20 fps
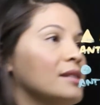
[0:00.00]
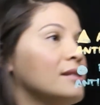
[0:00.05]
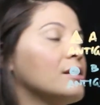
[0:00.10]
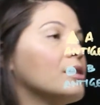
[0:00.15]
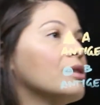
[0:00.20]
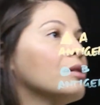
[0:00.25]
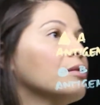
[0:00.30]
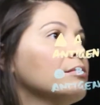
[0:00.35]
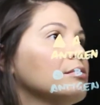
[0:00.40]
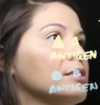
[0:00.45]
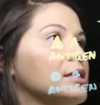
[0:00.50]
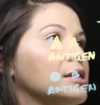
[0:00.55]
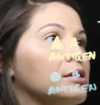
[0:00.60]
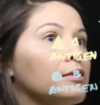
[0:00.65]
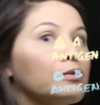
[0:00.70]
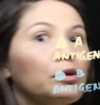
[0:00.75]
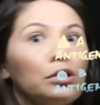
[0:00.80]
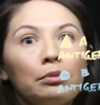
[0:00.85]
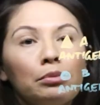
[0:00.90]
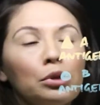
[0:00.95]
So since I've
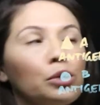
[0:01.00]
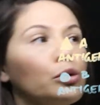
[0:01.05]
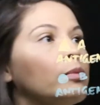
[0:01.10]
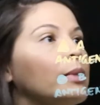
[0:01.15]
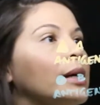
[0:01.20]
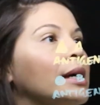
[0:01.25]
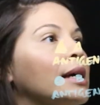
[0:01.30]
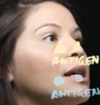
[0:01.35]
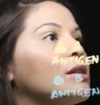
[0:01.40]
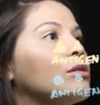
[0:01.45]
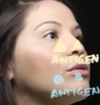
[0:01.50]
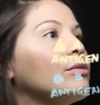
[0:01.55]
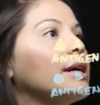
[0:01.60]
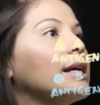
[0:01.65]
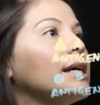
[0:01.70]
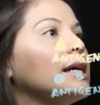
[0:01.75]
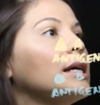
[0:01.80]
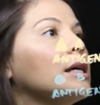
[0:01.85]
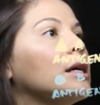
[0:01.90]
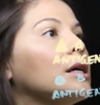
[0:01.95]
got the blue in my hand
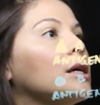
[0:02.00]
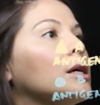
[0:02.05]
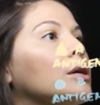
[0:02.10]
already,